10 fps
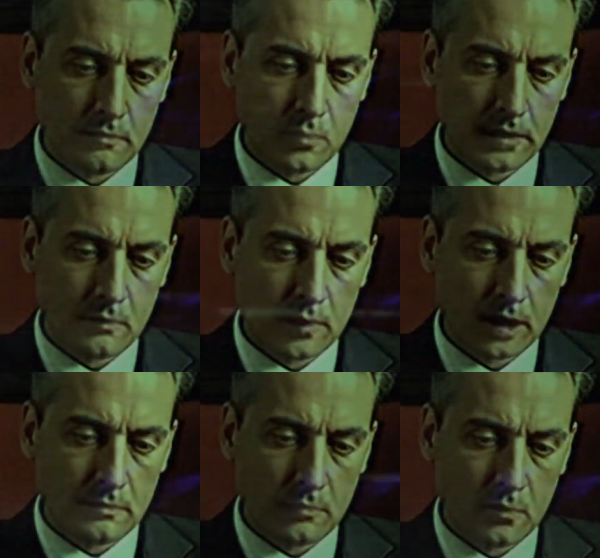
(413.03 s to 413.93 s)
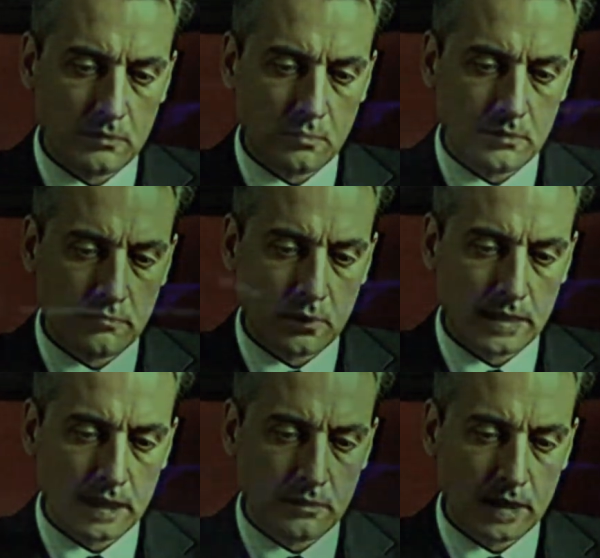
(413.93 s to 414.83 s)
When the pine box was
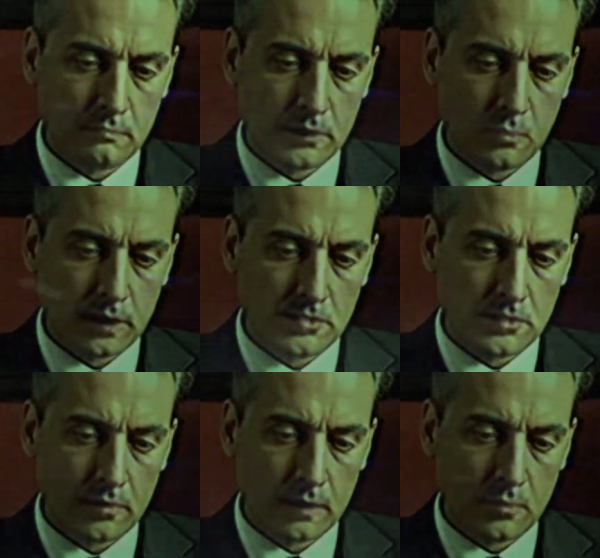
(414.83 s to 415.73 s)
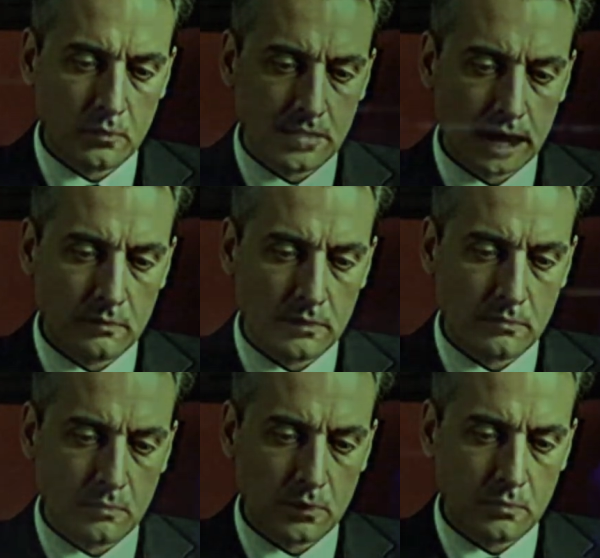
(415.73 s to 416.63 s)
fully uncovered, West scrambled down
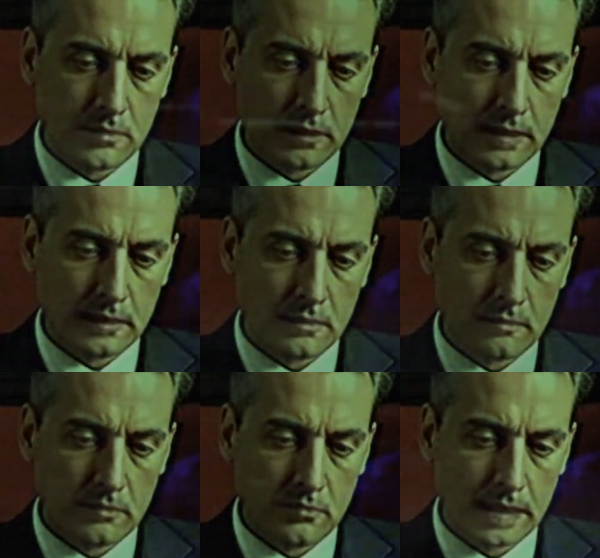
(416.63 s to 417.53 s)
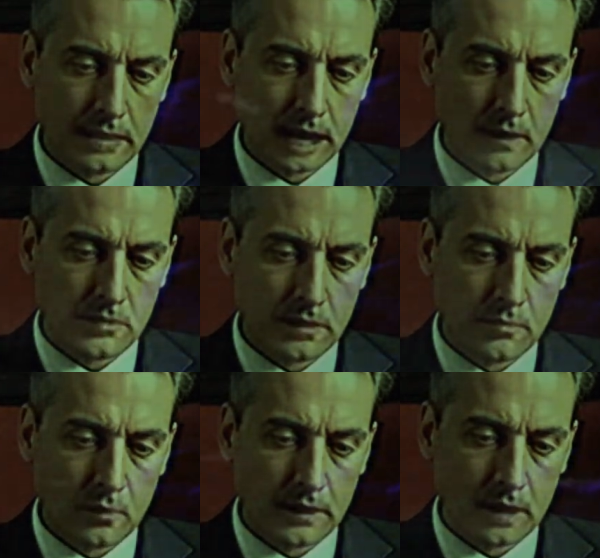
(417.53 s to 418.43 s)
and removed the lid, dragging out
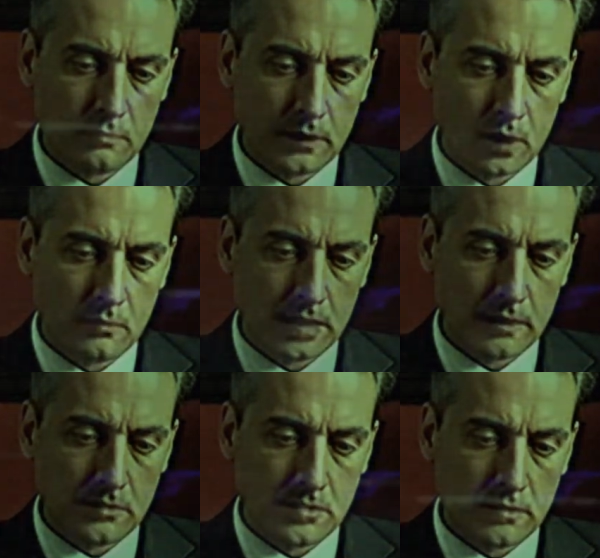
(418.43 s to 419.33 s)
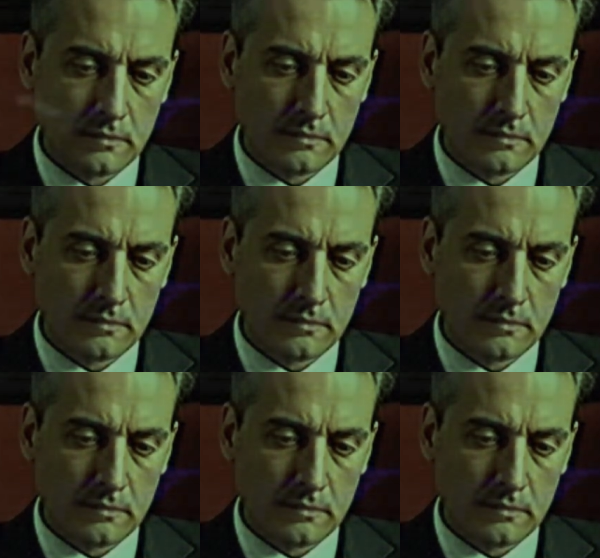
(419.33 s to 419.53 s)
and propping up the contents.